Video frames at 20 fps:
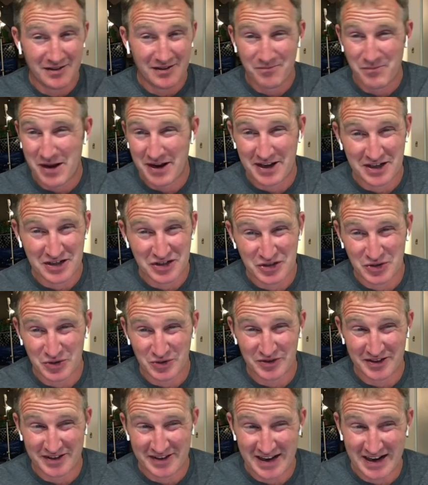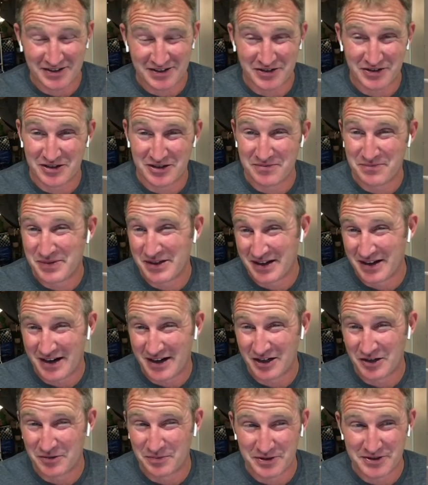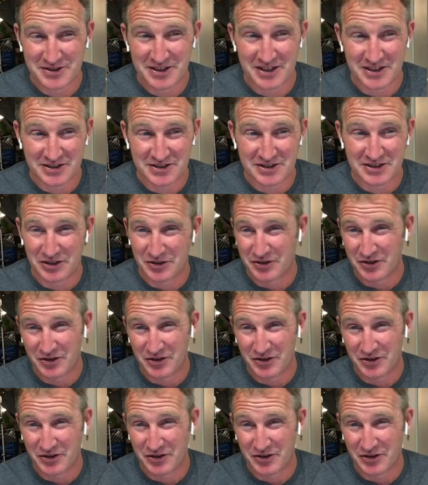making sure that that's going to be 100% sealed.